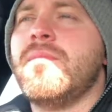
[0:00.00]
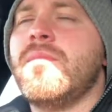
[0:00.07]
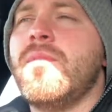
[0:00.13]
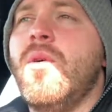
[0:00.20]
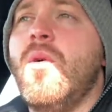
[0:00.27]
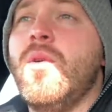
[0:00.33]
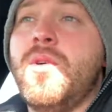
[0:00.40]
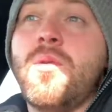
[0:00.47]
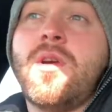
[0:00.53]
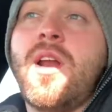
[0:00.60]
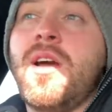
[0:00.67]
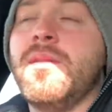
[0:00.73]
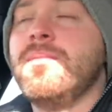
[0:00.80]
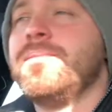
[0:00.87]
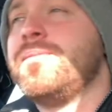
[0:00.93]
or your
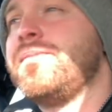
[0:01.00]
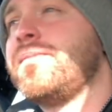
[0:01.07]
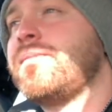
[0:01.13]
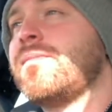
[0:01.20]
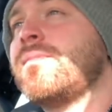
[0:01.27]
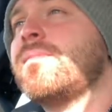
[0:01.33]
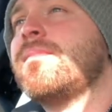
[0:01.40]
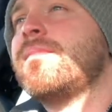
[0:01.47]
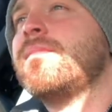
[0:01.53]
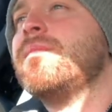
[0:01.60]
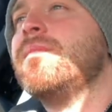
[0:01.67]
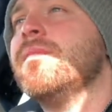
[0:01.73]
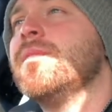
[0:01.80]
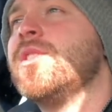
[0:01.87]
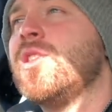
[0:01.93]
client.
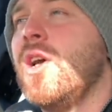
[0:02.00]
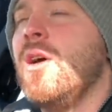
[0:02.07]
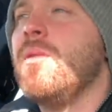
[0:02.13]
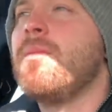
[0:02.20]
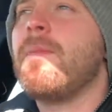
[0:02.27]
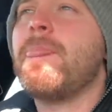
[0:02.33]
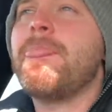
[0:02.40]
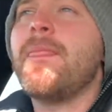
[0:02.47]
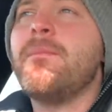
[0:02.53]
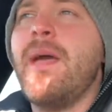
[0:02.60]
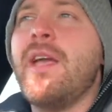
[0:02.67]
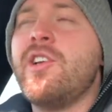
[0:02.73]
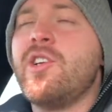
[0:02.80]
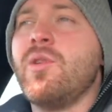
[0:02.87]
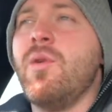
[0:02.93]
So
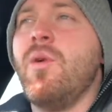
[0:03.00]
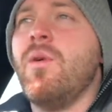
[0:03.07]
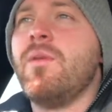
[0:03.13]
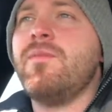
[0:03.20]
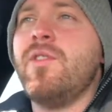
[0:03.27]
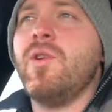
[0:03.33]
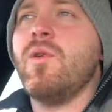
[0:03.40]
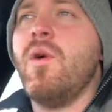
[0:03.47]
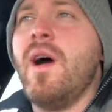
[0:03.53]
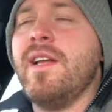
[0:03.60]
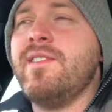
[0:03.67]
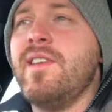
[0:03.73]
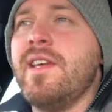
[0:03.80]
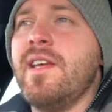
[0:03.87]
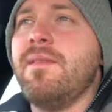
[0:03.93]
make sure your
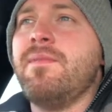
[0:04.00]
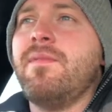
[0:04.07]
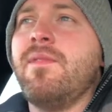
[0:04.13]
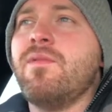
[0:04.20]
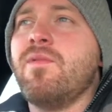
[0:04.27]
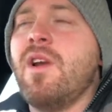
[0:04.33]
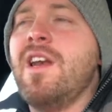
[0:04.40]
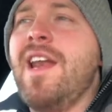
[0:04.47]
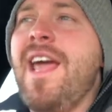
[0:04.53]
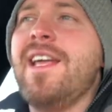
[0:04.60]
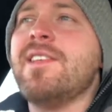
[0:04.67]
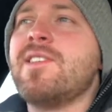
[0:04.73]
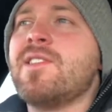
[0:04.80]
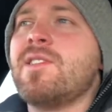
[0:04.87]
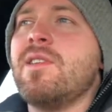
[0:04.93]
idea
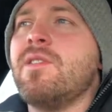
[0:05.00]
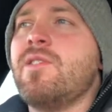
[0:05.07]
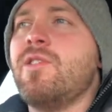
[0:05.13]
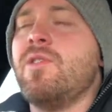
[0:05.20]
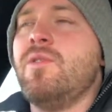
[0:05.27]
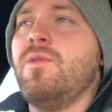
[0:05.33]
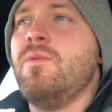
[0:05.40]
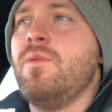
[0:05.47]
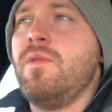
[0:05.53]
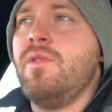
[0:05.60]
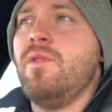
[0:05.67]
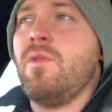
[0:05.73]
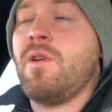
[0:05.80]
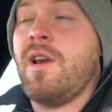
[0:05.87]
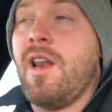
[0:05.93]
relates to
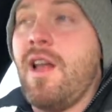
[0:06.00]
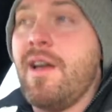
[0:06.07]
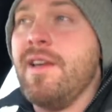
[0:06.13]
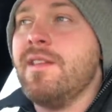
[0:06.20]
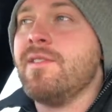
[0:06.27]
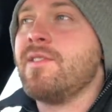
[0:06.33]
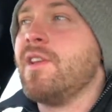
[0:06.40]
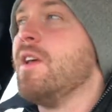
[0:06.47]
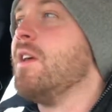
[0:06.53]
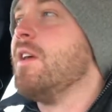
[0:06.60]
your client.